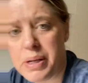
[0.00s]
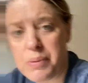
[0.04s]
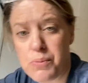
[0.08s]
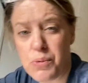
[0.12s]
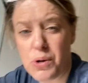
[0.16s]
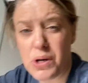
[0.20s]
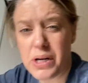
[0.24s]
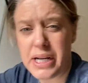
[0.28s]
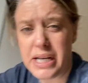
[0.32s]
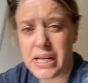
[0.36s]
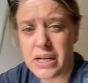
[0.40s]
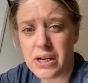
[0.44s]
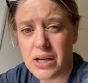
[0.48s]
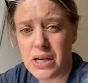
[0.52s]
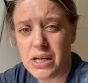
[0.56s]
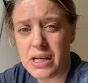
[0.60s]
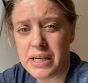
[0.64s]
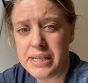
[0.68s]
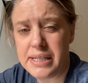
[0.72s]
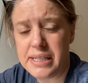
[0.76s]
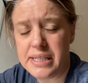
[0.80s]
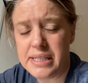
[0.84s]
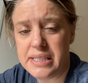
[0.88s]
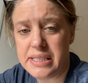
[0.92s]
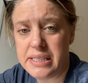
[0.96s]
working on
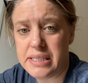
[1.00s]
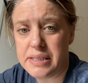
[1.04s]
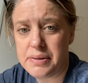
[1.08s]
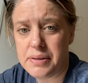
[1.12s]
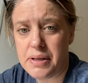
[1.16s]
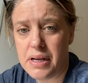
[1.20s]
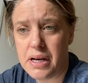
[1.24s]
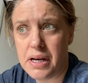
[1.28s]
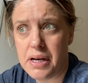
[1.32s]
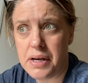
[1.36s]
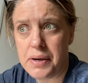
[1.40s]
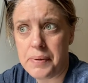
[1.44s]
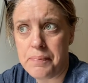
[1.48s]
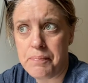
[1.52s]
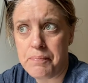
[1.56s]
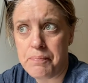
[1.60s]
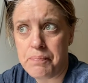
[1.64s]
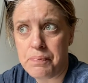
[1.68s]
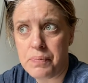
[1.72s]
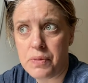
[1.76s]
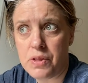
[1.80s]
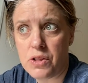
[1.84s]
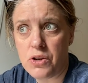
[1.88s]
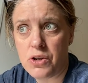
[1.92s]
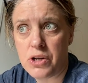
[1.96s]
is
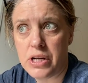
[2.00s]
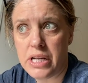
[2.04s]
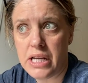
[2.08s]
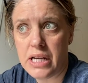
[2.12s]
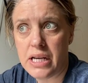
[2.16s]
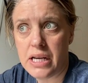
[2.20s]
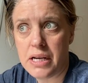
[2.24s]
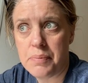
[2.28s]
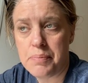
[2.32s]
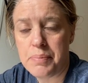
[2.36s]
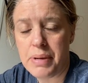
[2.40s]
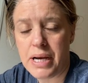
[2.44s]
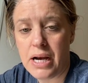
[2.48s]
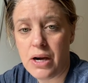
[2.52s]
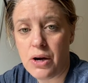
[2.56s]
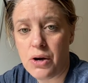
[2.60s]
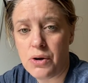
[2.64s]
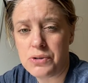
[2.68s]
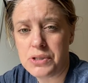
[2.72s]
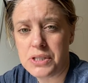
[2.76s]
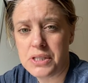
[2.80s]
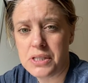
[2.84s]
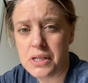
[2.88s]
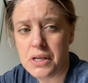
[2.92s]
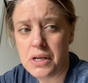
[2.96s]
learning
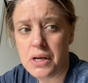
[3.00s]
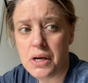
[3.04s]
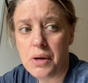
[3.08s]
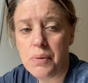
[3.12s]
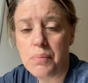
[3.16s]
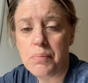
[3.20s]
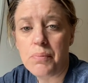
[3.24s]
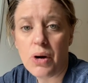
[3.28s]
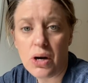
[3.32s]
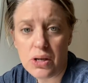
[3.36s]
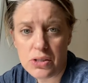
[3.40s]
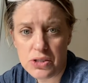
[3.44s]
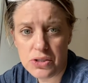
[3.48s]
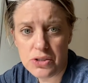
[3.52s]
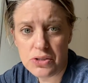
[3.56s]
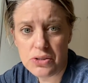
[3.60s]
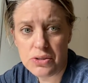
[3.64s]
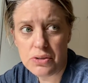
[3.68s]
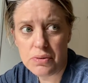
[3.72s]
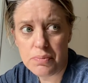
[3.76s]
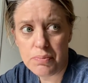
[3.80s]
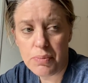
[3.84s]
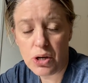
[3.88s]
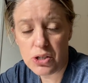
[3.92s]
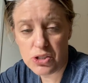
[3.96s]
about
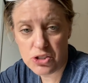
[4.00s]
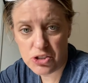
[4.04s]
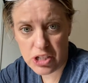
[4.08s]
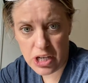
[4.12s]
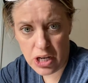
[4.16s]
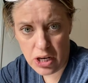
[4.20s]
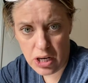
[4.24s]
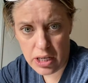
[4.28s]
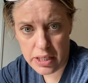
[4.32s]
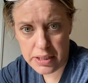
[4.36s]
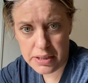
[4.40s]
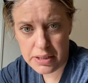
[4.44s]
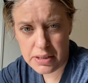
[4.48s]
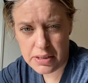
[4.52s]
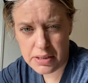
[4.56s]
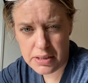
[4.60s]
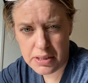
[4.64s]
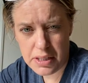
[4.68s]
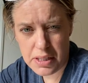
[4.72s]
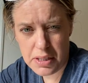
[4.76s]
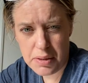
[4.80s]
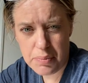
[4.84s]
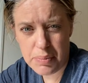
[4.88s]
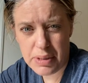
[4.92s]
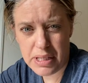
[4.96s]
Mondrian,
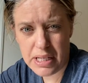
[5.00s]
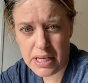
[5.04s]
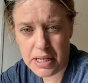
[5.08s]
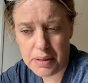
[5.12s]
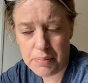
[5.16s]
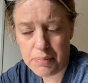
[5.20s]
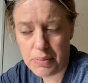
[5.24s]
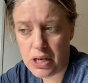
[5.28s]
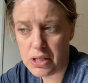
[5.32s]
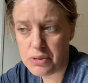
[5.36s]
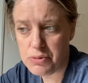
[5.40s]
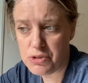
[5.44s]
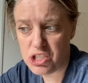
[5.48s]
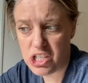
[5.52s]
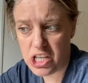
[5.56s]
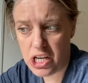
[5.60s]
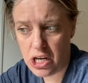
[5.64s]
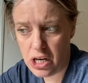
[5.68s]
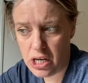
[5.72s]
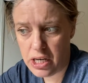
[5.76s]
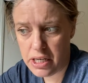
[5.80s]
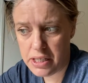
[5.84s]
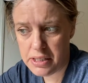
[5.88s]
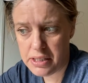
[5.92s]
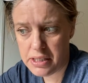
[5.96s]
P.A.
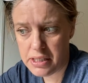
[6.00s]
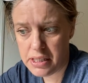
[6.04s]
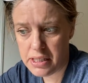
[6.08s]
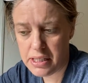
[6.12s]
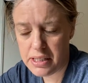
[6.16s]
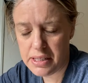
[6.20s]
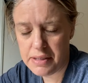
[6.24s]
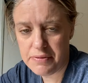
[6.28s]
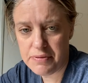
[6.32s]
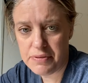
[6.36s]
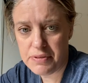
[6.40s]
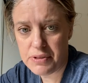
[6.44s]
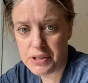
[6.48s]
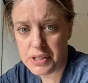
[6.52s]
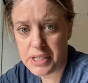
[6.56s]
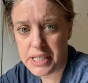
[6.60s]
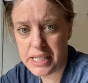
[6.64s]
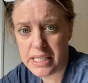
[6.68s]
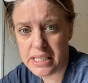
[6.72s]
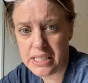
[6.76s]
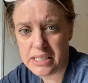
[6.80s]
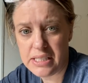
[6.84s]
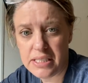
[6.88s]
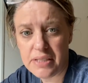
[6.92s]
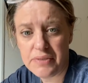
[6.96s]
Mondrian.
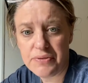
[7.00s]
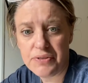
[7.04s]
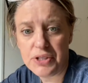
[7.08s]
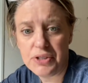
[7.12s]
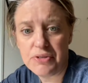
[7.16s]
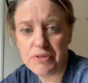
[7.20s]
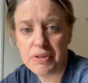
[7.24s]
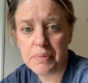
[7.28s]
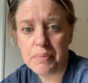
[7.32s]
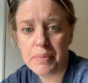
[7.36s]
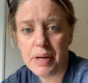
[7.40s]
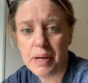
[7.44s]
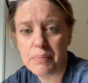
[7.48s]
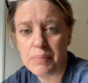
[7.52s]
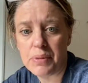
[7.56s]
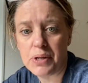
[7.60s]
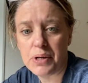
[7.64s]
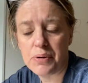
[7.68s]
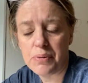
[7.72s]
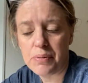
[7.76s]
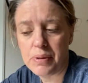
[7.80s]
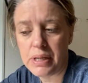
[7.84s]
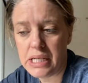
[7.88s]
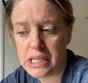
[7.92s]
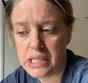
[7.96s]
If you remember,
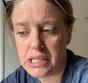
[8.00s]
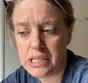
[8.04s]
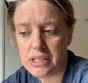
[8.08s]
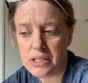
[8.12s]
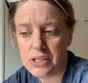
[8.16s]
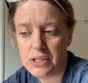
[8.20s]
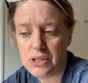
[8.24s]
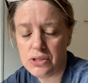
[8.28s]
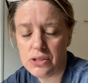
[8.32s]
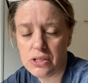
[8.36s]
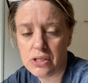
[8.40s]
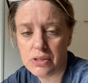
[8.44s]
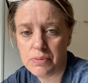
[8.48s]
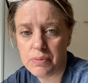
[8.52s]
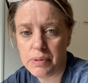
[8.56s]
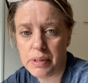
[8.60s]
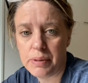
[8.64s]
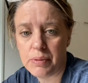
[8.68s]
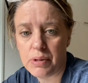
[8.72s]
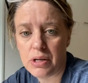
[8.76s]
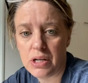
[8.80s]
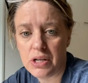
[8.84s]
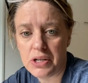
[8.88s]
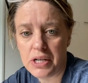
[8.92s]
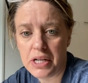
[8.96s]
we were
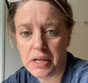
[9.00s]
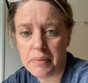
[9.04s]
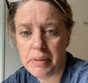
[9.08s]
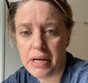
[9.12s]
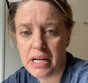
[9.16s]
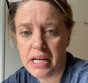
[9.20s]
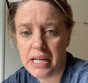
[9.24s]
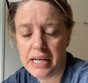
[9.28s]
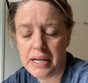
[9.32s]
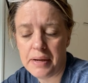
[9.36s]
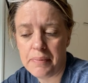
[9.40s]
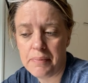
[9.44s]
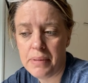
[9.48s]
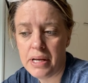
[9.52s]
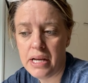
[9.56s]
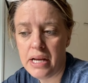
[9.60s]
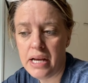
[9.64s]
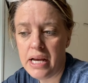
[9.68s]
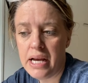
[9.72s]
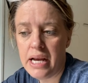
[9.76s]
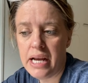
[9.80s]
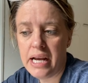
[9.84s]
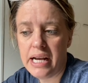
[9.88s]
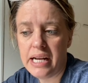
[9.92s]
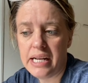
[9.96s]
learning about him,
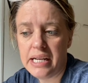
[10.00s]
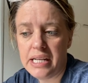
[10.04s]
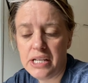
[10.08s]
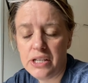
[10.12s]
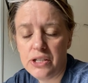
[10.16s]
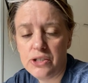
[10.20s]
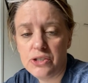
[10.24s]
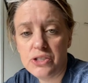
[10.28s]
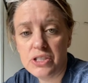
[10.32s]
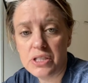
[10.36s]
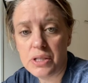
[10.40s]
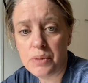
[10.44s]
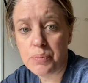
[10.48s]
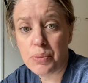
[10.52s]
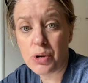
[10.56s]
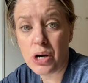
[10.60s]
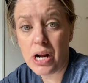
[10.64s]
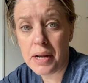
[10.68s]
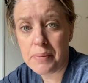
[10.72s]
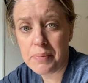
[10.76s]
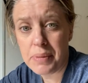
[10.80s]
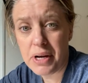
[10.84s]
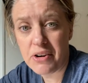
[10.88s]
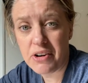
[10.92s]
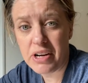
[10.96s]
and he used the
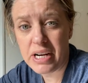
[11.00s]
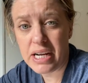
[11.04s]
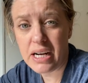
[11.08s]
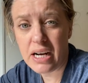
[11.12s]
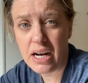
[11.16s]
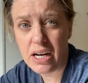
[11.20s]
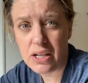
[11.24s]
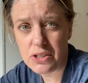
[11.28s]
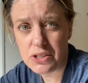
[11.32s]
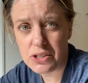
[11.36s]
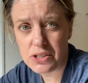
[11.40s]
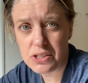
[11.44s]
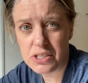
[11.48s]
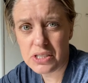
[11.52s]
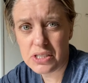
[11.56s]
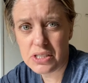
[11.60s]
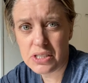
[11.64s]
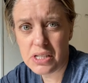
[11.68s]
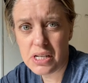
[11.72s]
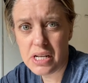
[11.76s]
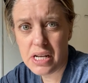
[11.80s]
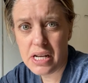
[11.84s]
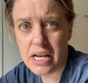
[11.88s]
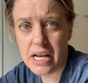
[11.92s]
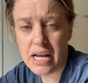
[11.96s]
primary colors.
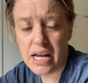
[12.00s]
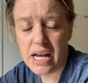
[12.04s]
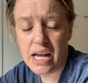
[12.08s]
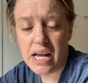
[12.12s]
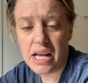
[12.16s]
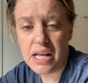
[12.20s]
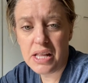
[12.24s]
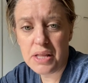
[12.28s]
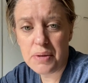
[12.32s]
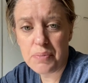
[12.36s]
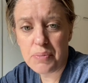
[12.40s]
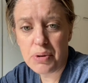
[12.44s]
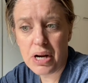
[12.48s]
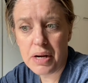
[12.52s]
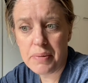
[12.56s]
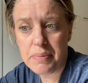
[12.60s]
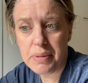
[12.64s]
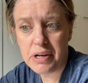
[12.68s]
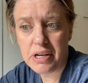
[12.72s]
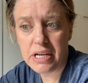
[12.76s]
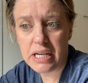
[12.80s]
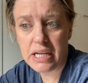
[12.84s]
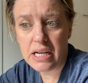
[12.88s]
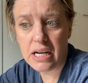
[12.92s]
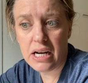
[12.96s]
And the
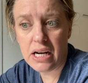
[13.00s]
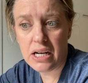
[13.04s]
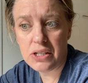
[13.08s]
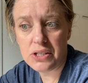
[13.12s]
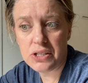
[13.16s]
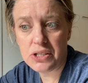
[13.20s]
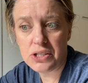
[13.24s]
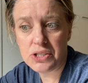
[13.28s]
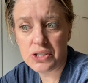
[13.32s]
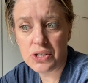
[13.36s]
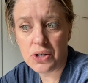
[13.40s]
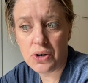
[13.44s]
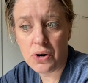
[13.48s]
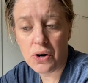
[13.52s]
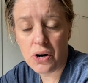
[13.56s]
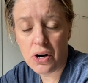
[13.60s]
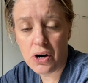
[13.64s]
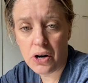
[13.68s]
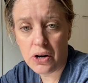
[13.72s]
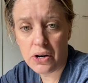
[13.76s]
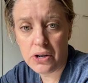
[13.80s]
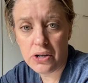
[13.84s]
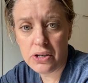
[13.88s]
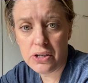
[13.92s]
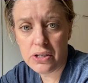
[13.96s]
primary colors
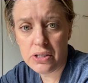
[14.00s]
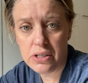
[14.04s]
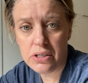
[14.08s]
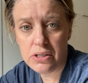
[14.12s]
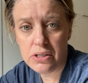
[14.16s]
are,